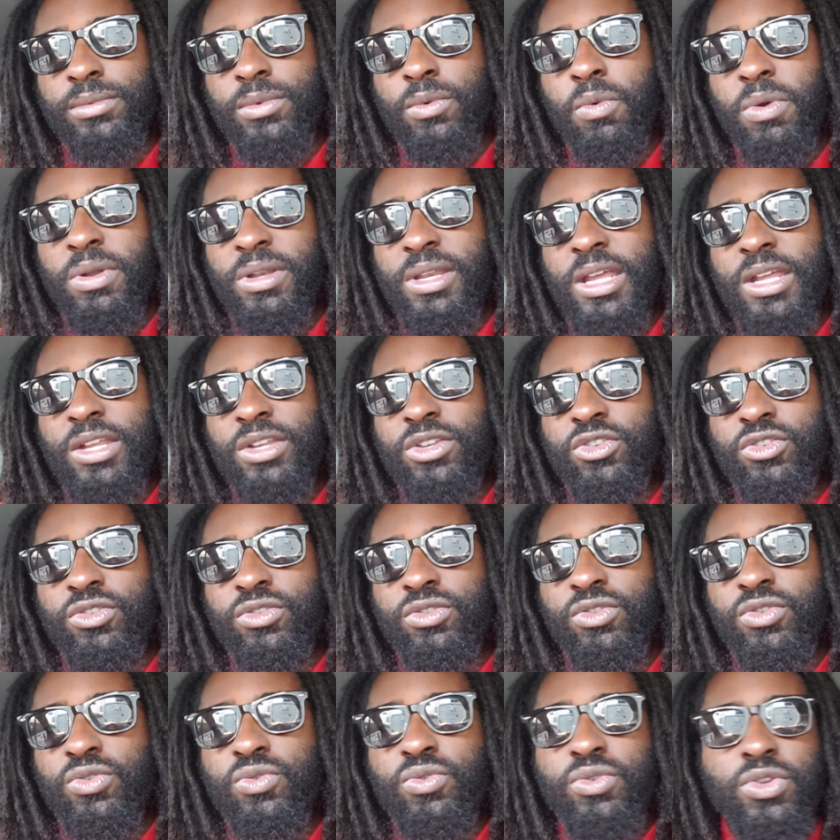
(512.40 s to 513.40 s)
when they
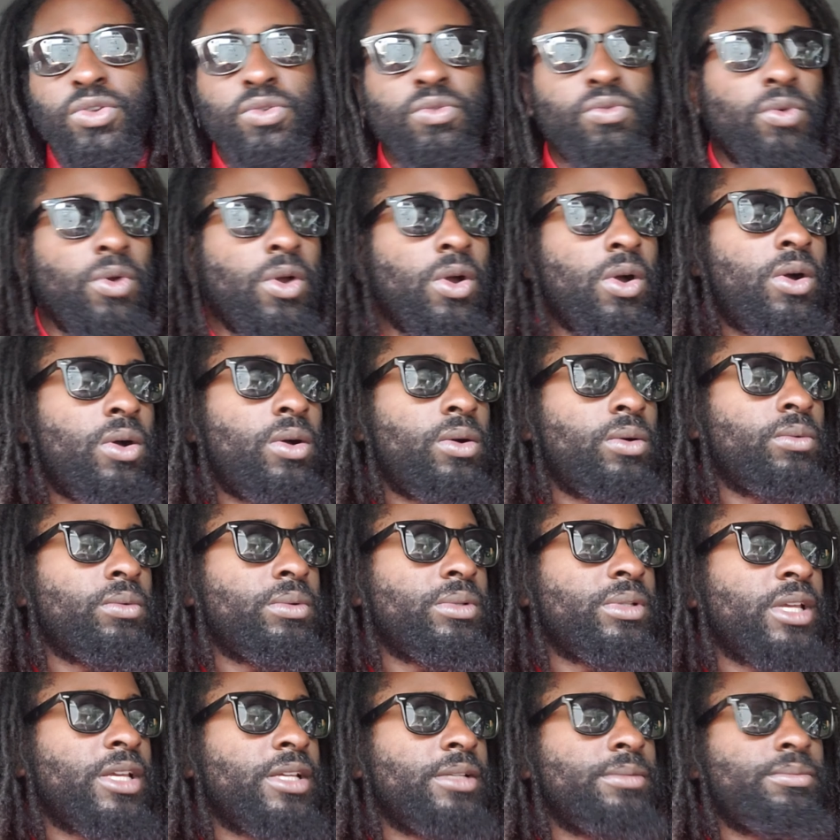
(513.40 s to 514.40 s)
do you wrong,
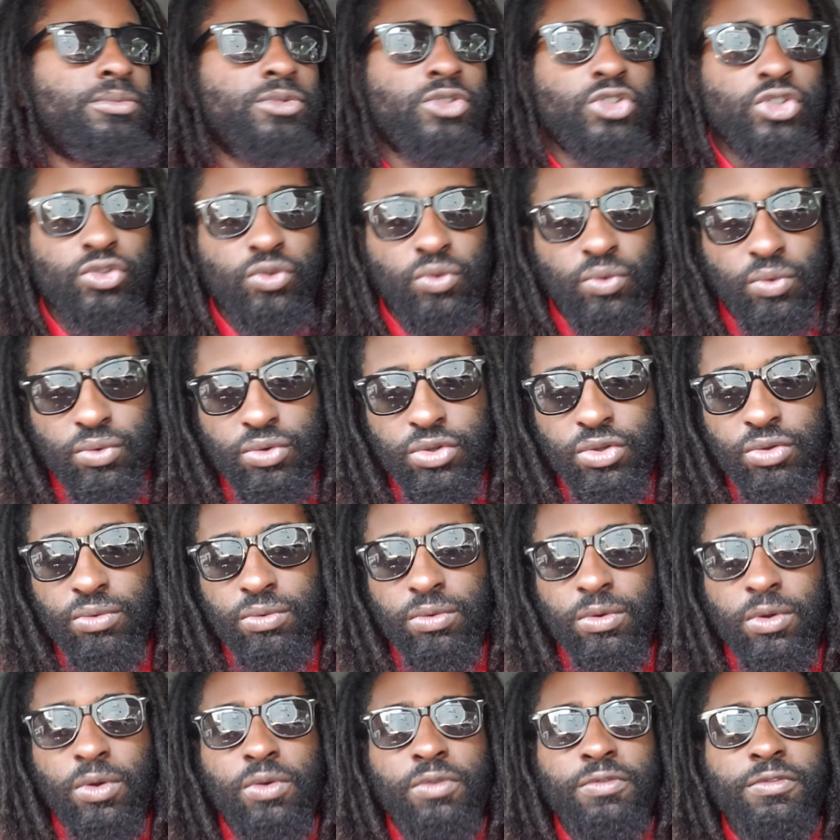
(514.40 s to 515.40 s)
when they screw
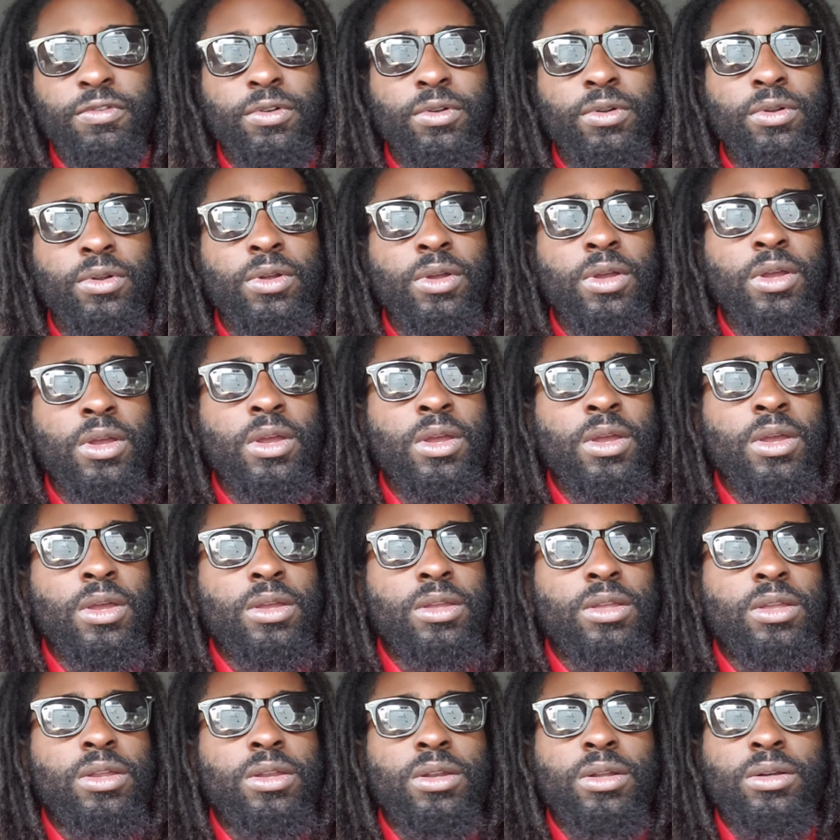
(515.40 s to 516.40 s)
you over,
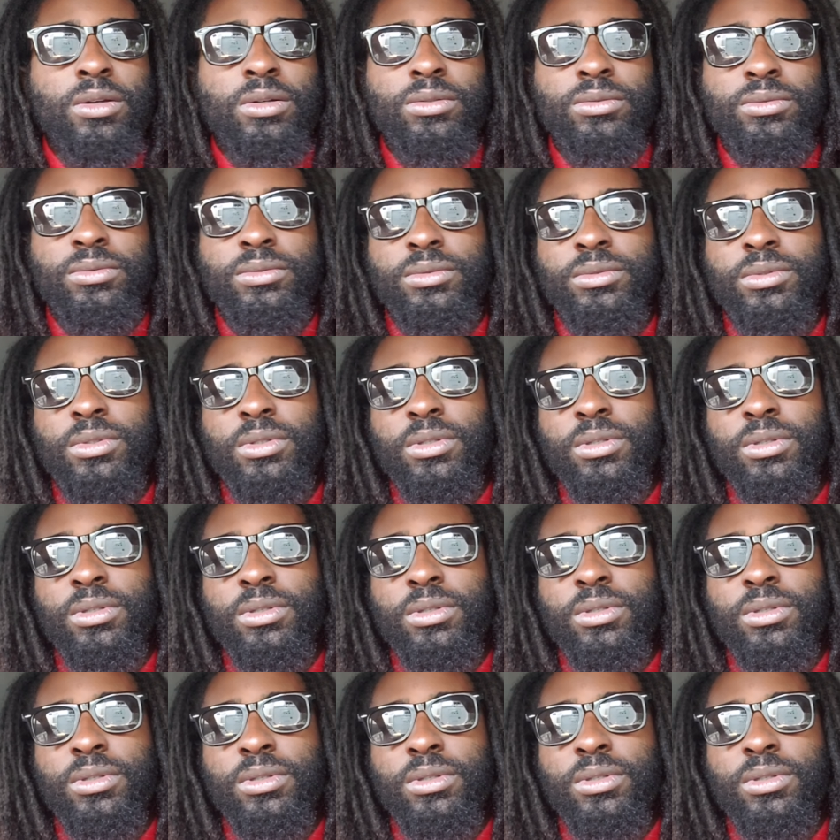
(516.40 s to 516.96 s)
you know,